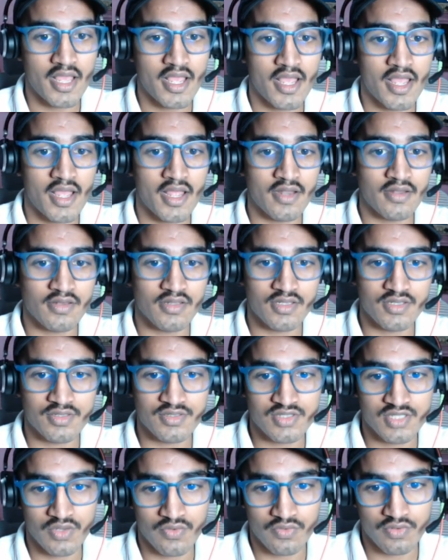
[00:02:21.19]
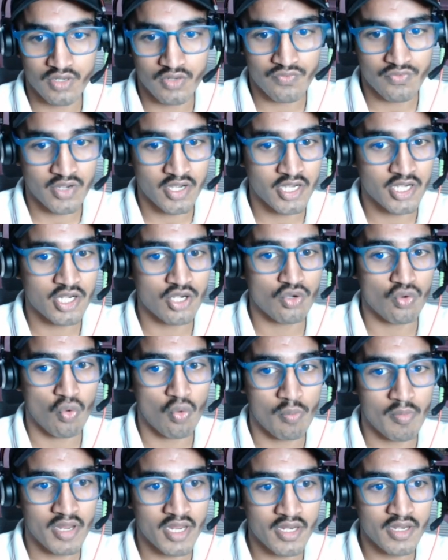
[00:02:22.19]
and this different
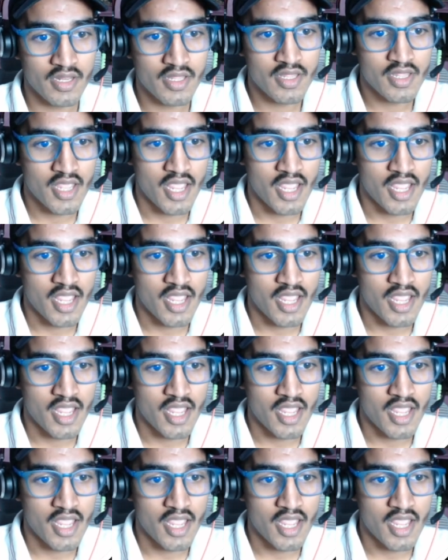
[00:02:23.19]
domain,